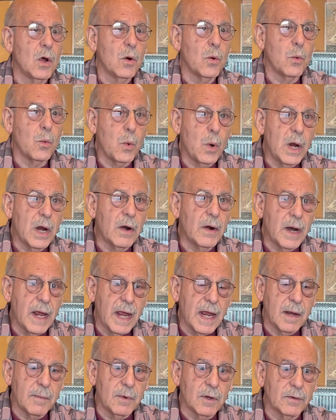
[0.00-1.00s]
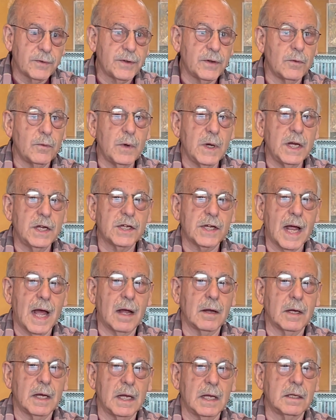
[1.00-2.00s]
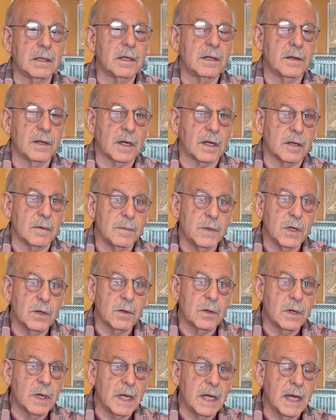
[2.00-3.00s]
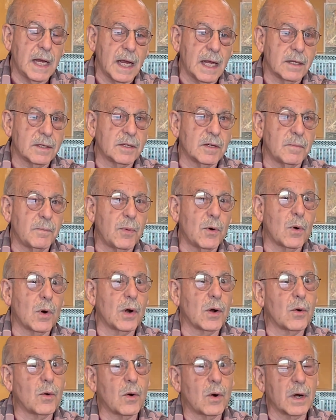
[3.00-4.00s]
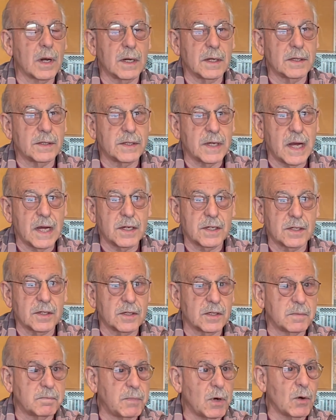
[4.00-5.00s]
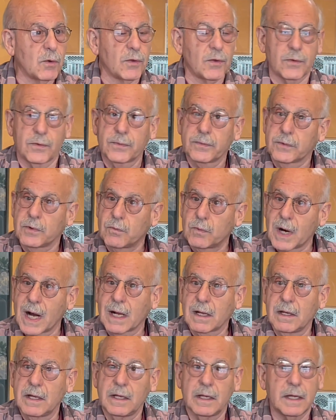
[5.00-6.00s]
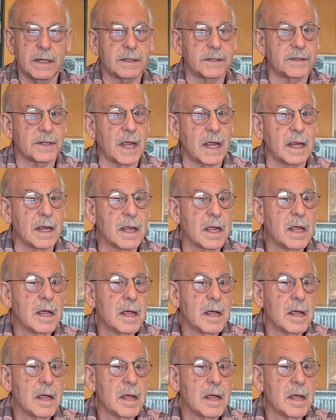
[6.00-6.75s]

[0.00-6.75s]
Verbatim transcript: we're able to reach out into the community and support organizations both directly, let's say,